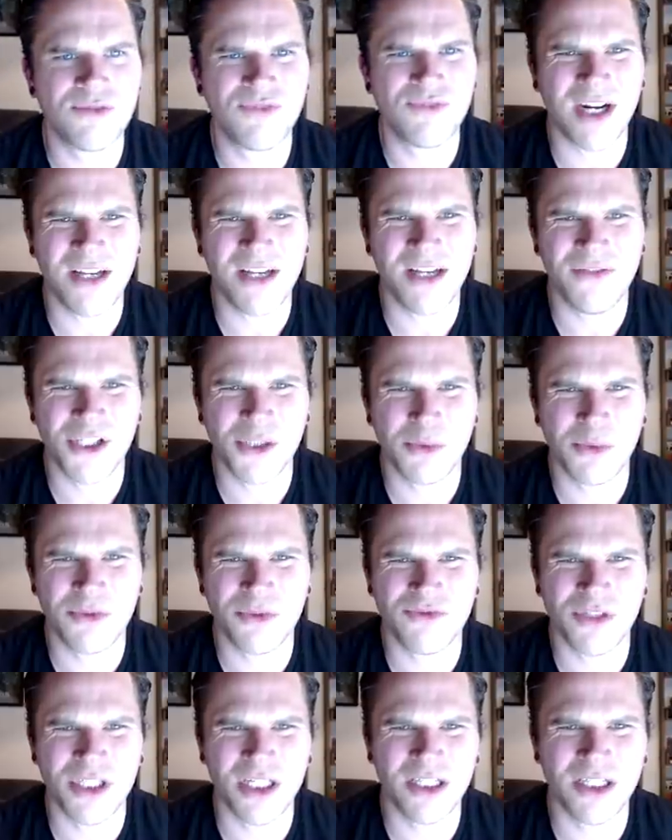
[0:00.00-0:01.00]
Ray Fisher would
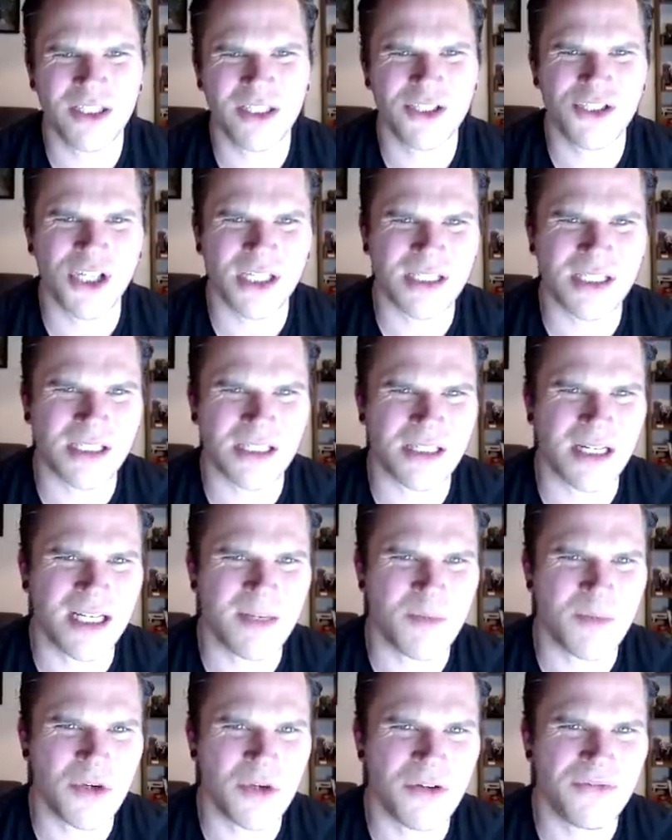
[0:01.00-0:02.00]
return to Justice
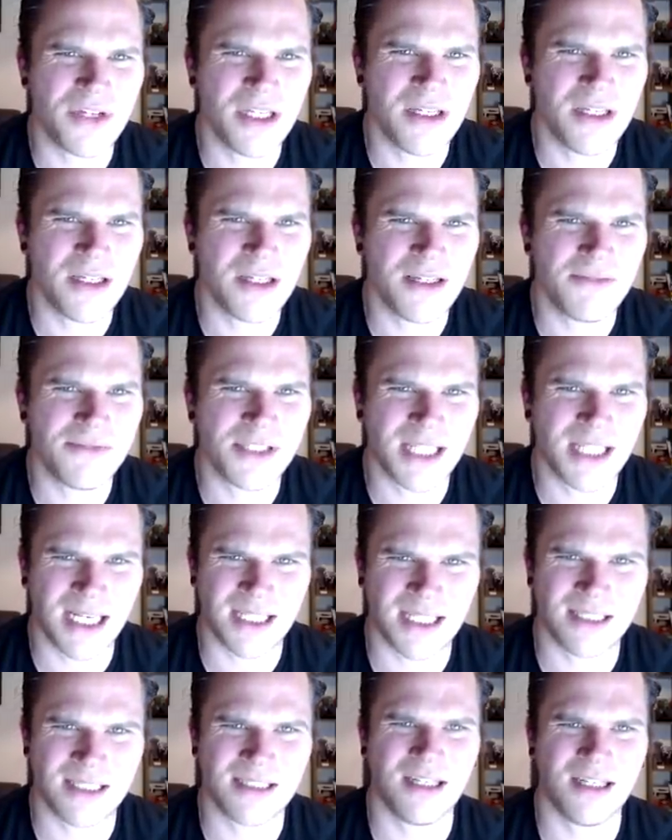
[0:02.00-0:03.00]
League movie if
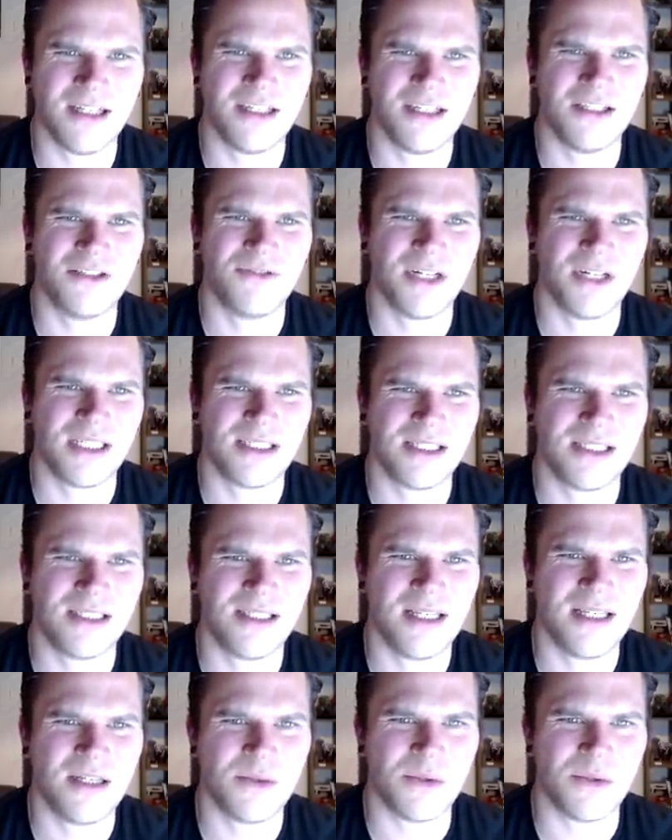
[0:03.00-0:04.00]
Zack Snyder directs the
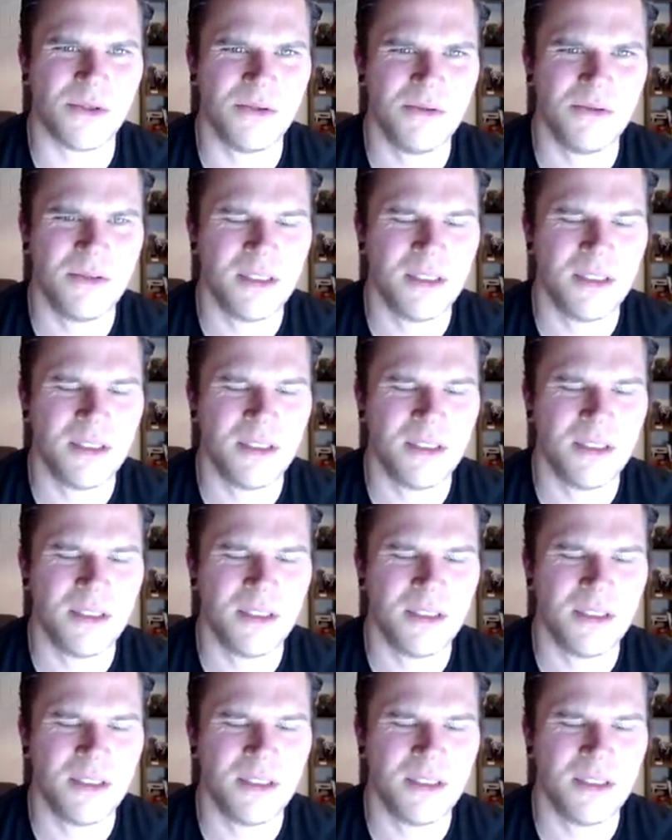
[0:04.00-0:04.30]
sequel.